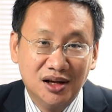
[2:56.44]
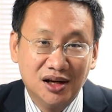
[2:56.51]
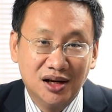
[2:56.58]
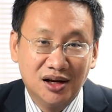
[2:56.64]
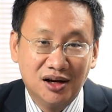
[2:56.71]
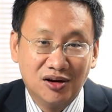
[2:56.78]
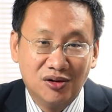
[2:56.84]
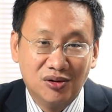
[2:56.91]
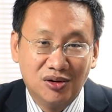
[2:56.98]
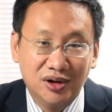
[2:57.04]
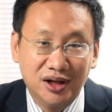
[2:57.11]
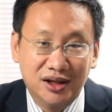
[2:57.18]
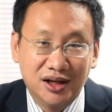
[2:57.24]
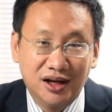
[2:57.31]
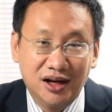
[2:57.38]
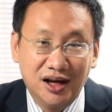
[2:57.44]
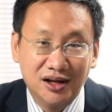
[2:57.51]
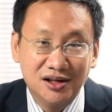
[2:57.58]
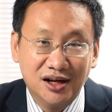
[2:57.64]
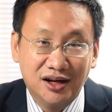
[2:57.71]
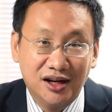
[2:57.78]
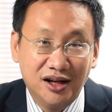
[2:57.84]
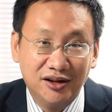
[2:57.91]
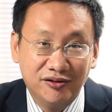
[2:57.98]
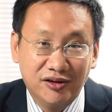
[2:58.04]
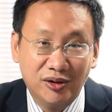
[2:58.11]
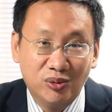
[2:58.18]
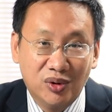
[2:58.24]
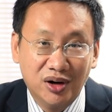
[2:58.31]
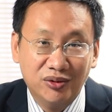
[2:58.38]
uh, or they can actually
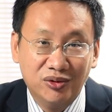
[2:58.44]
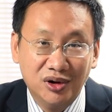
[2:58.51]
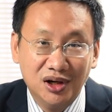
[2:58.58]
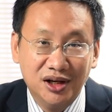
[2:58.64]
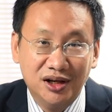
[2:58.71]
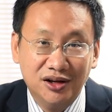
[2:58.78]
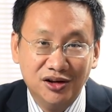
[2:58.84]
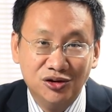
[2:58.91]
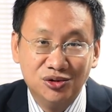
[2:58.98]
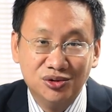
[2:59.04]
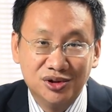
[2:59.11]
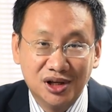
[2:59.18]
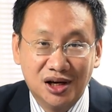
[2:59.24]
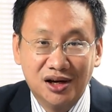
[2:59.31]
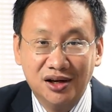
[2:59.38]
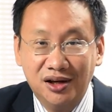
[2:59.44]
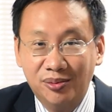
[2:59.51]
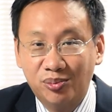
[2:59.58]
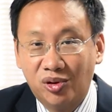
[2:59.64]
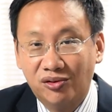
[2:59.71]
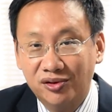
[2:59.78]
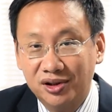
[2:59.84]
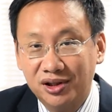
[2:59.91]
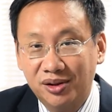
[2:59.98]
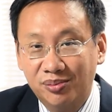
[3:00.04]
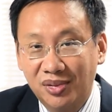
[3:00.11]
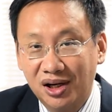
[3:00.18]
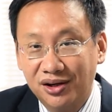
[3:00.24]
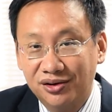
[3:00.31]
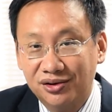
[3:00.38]
identify what really the issues are in poverty in
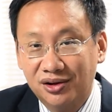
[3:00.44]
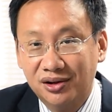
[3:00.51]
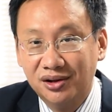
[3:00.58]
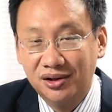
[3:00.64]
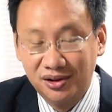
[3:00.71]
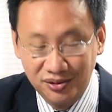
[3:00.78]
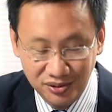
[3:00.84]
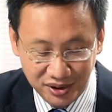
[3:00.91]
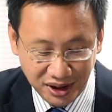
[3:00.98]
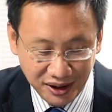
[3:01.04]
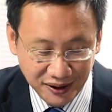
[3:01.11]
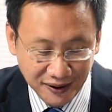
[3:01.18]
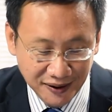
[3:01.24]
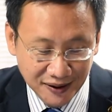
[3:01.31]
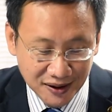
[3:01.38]
Malaysia. Okay,